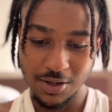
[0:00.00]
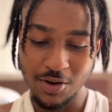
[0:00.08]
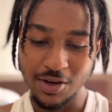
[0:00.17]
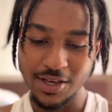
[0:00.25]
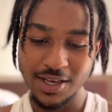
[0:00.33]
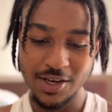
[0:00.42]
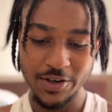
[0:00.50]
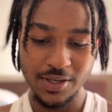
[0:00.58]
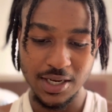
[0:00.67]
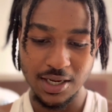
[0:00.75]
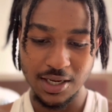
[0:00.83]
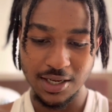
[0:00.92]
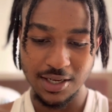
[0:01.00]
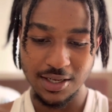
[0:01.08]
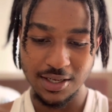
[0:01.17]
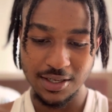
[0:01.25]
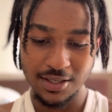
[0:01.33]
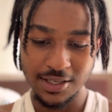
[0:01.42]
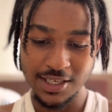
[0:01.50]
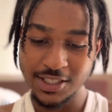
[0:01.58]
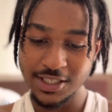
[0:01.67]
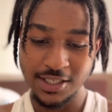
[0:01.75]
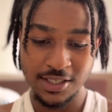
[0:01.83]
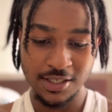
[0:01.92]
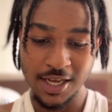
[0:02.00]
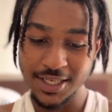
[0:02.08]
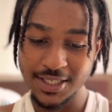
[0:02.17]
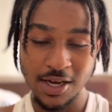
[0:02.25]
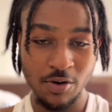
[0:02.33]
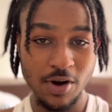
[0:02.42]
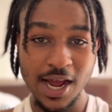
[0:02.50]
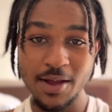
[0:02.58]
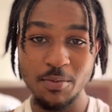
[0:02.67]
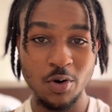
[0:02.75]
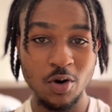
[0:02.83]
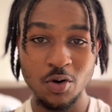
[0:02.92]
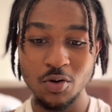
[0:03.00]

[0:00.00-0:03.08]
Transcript: Oh, hell nah. That shit does not sound right, bro.